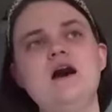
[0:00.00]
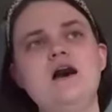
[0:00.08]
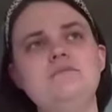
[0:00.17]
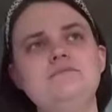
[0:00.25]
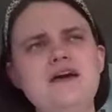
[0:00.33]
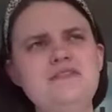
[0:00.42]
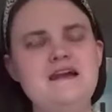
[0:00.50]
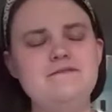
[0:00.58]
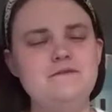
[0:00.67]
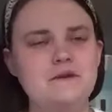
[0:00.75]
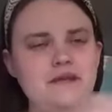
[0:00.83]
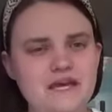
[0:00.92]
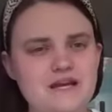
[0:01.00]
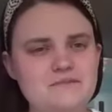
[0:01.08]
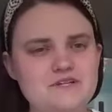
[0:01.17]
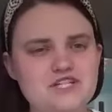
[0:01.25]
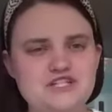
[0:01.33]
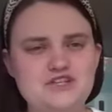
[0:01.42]
Um, not that I forget them,
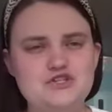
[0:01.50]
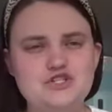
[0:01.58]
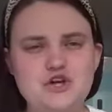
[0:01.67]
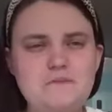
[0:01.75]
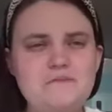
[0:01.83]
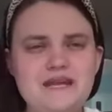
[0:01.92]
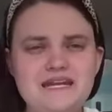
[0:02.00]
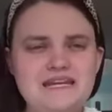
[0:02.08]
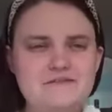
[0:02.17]
it's just there's so many